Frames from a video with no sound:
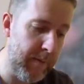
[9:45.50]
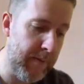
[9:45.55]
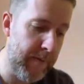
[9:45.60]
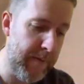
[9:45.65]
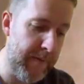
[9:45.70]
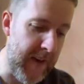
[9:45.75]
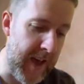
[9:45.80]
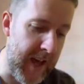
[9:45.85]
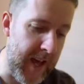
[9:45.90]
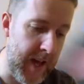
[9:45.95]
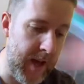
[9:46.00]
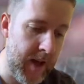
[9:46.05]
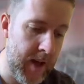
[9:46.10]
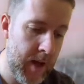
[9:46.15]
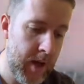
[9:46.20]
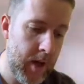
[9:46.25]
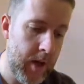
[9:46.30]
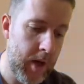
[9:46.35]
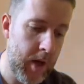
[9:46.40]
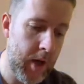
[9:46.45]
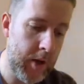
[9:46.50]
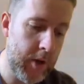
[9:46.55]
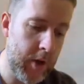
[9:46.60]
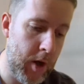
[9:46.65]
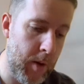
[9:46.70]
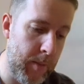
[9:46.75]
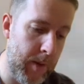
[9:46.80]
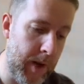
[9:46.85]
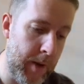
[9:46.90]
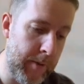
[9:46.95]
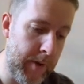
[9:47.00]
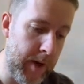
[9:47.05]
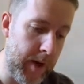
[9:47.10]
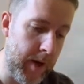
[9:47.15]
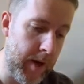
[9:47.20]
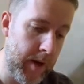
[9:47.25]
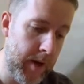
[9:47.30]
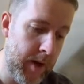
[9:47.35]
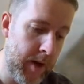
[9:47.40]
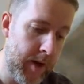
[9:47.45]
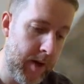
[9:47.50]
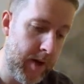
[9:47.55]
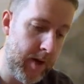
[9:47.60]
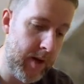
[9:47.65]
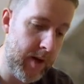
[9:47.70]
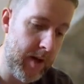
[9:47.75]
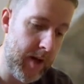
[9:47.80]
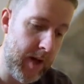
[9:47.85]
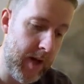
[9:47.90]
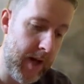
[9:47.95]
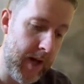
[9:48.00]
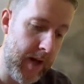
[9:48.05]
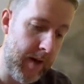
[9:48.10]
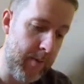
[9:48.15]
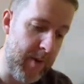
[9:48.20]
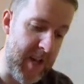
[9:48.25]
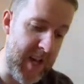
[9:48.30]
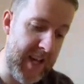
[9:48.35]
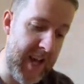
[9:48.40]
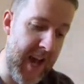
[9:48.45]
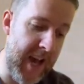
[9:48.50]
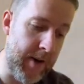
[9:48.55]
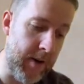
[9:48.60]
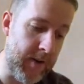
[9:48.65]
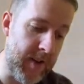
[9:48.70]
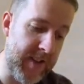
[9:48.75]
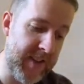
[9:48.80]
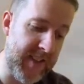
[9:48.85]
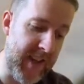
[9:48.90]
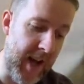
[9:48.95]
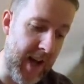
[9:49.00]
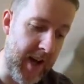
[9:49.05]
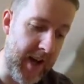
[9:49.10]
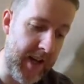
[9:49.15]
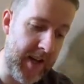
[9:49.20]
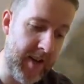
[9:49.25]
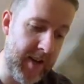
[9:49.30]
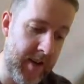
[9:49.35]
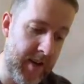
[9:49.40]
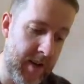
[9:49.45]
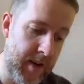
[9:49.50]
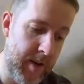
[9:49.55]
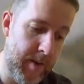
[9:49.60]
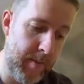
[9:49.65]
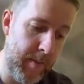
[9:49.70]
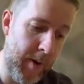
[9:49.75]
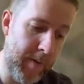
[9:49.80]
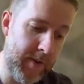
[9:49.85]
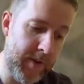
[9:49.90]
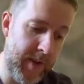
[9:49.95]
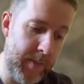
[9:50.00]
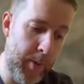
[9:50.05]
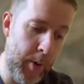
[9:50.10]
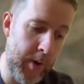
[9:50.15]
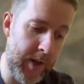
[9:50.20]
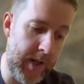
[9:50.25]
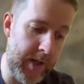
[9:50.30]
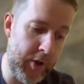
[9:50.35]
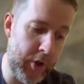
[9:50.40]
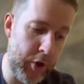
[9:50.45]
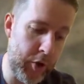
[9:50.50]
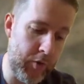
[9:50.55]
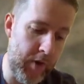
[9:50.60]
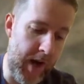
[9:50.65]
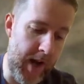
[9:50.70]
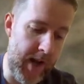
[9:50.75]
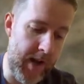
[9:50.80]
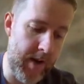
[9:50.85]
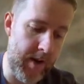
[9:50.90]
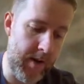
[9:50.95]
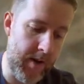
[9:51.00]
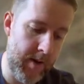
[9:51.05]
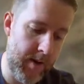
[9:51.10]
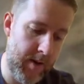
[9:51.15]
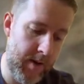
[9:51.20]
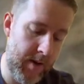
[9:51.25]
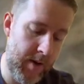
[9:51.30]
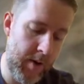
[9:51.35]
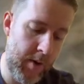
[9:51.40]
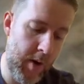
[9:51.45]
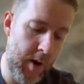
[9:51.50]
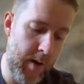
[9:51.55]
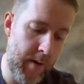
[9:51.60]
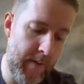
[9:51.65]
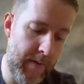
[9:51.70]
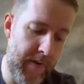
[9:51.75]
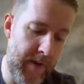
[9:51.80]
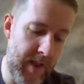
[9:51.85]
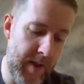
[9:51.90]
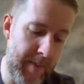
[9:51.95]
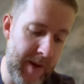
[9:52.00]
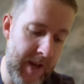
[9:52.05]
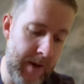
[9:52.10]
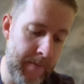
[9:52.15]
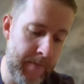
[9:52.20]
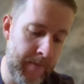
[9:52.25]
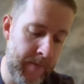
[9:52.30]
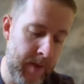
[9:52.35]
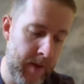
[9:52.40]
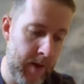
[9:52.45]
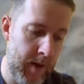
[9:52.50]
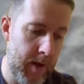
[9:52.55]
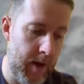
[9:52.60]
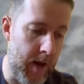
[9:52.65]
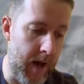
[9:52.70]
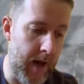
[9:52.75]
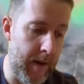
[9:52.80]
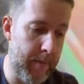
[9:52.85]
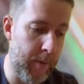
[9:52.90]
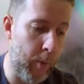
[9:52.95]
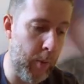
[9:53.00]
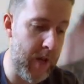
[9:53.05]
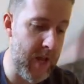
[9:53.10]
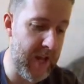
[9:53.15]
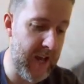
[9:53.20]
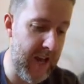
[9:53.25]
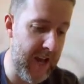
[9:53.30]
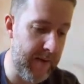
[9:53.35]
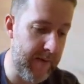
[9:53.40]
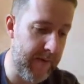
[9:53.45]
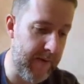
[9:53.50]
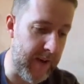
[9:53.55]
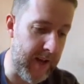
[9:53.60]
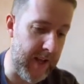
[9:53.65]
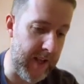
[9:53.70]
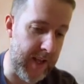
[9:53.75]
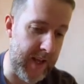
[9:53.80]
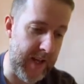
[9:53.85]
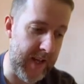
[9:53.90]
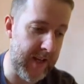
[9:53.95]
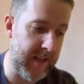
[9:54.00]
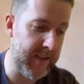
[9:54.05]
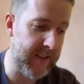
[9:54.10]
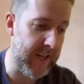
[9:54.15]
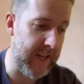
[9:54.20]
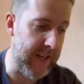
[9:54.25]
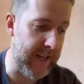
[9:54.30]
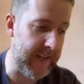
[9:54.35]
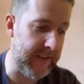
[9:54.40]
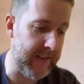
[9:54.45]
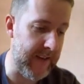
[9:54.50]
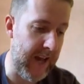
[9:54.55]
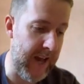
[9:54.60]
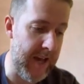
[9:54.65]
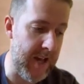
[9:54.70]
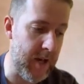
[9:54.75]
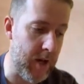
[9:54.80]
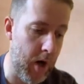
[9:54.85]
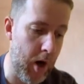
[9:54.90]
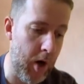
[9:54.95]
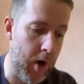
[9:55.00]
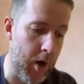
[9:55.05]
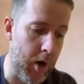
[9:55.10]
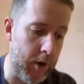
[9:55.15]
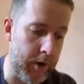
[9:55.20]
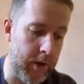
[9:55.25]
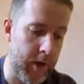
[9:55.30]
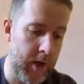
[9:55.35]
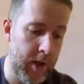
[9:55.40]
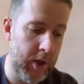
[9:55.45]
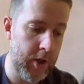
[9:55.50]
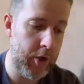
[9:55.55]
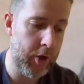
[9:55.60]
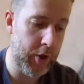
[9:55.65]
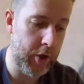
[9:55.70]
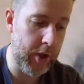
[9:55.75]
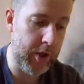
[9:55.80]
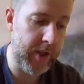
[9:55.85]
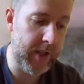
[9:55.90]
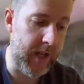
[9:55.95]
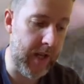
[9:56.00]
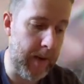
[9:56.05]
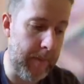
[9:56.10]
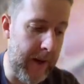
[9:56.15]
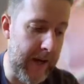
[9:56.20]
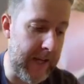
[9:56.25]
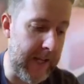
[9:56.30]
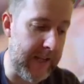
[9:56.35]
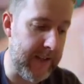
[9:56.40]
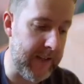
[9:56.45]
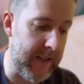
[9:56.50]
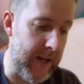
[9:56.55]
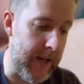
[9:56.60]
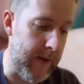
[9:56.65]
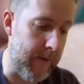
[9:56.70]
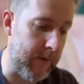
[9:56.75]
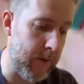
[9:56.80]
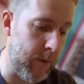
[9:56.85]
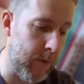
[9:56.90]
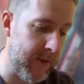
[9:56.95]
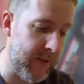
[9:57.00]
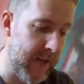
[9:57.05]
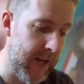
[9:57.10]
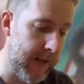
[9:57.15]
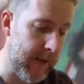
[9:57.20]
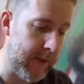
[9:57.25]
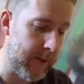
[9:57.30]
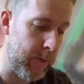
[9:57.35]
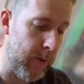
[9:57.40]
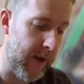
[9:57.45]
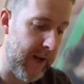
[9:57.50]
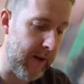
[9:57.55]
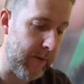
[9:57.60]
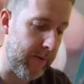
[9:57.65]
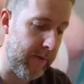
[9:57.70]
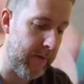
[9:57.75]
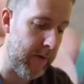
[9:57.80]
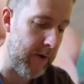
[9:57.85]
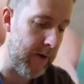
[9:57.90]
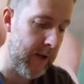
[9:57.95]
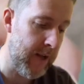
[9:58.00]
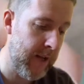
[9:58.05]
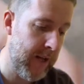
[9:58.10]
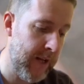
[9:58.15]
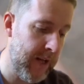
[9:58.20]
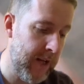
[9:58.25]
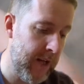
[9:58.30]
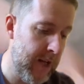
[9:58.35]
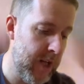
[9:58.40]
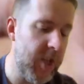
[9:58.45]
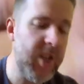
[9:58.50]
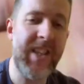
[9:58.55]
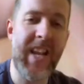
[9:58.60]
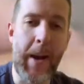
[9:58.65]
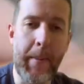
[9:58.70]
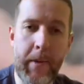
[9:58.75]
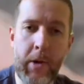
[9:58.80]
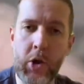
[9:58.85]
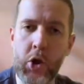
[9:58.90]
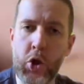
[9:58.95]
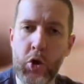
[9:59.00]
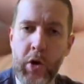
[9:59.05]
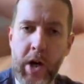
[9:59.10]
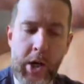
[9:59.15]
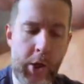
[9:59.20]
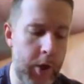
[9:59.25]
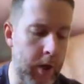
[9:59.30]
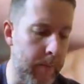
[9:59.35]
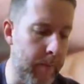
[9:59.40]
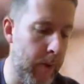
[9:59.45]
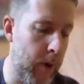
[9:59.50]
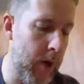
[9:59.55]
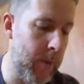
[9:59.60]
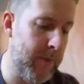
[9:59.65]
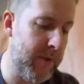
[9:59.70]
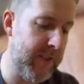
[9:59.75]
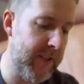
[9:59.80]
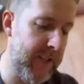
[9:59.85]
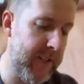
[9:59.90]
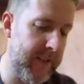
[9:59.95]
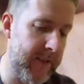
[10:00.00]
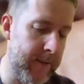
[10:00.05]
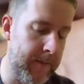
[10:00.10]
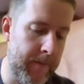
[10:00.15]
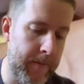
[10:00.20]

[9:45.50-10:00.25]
fit a top loader well, you can on the side, but obviously putting it straight, you can't fit them in. But what you can fit in these is a card just in a penny sleeve. So we'll take this one out for demonstration purposes.